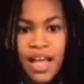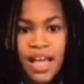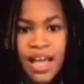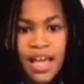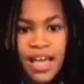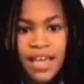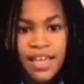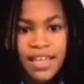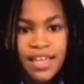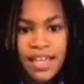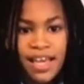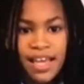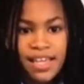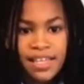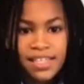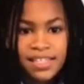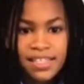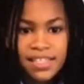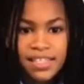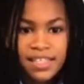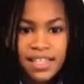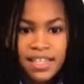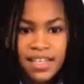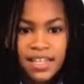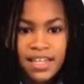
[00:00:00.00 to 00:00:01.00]

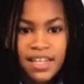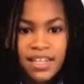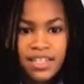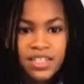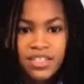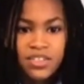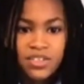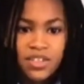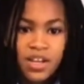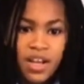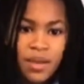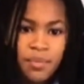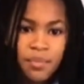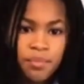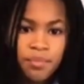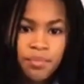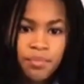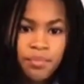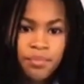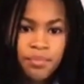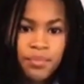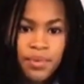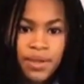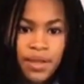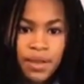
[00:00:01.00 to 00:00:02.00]
Yes, let's try
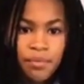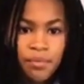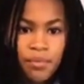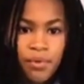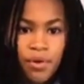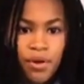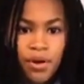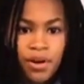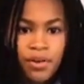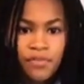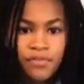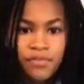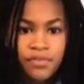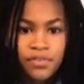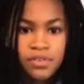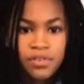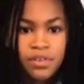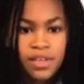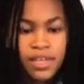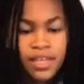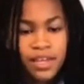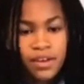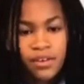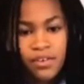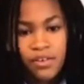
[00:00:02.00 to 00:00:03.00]
being more
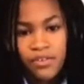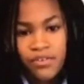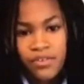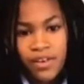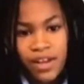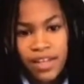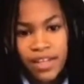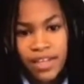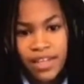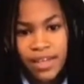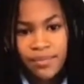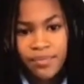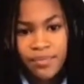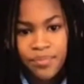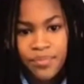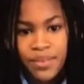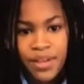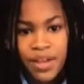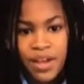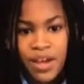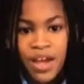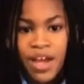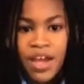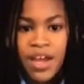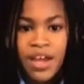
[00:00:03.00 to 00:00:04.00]
eco-friendly.
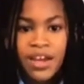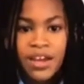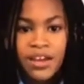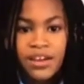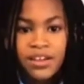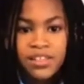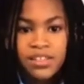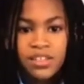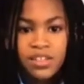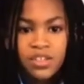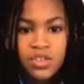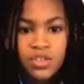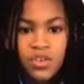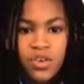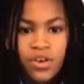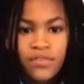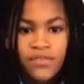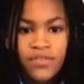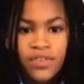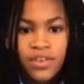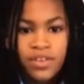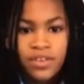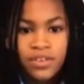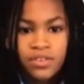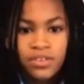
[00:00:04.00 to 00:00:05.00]
Here's a short
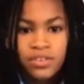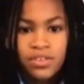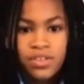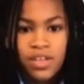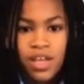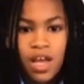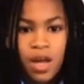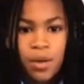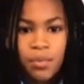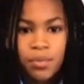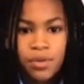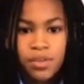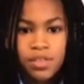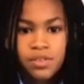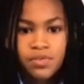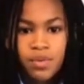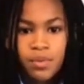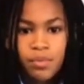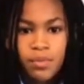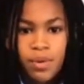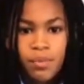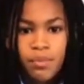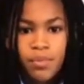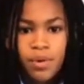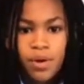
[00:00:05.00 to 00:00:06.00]
video to help us
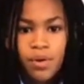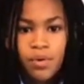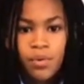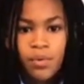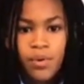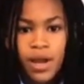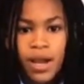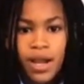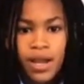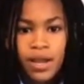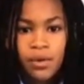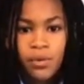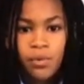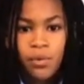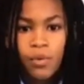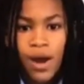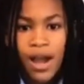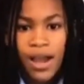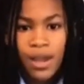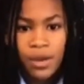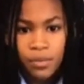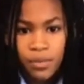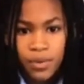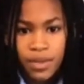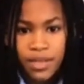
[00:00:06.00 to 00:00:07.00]
remember
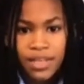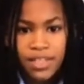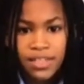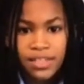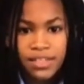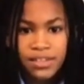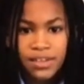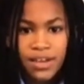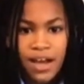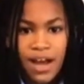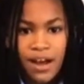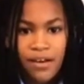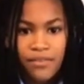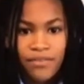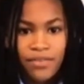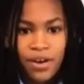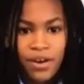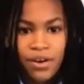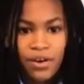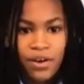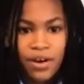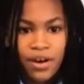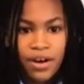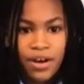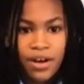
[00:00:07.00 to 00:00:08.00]
why we need to have
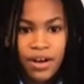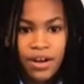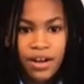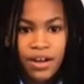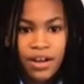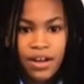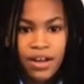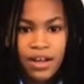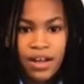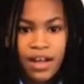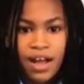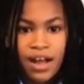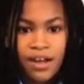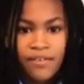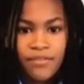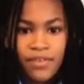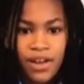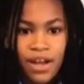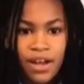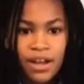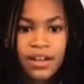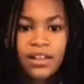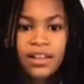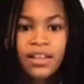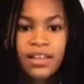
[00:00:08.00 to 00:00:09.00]

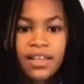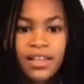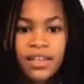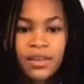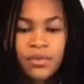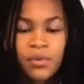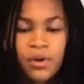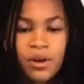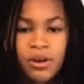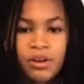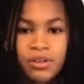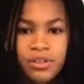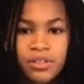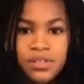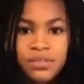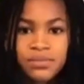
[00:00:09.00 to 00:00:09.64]
a clean world.